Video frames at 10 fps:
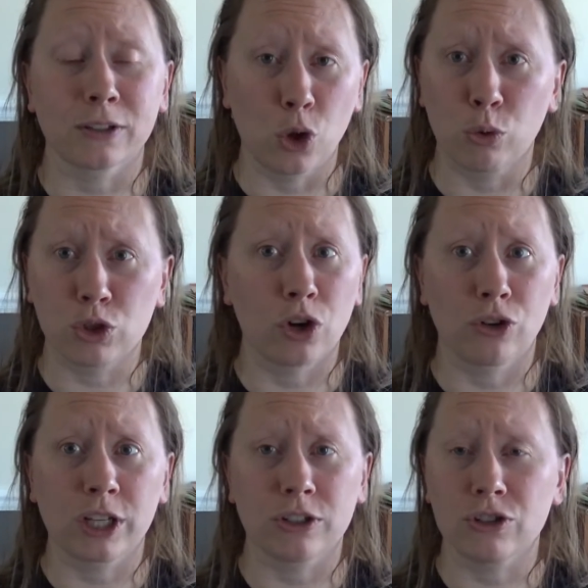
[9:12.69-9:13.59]
No
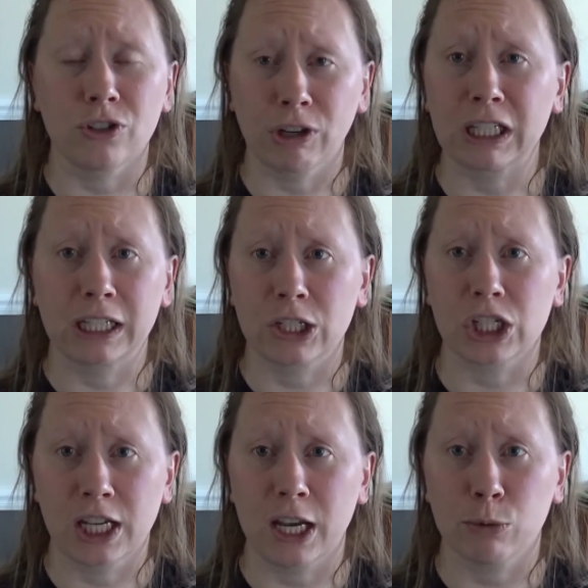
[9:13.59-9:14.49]
joke, he's chewing on the
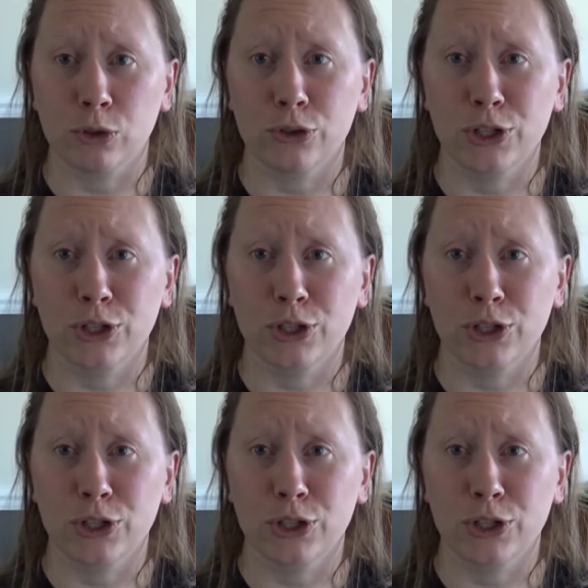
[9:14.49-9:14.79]
kitchen table.